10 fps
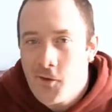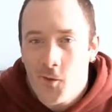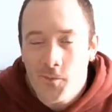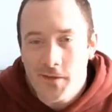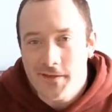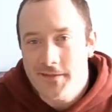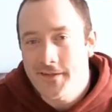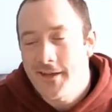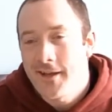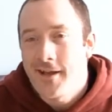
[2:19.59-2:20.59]
copies
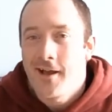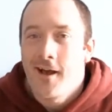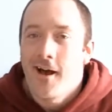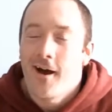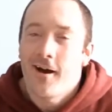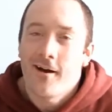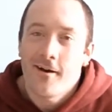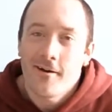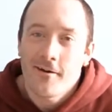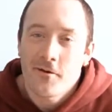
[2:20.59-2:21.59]

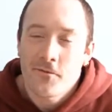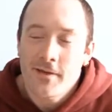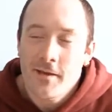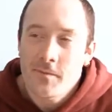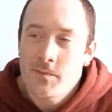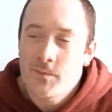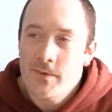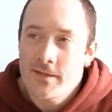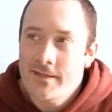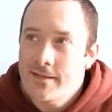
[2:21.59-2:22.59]
of games,
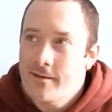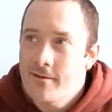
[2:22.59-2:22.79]
but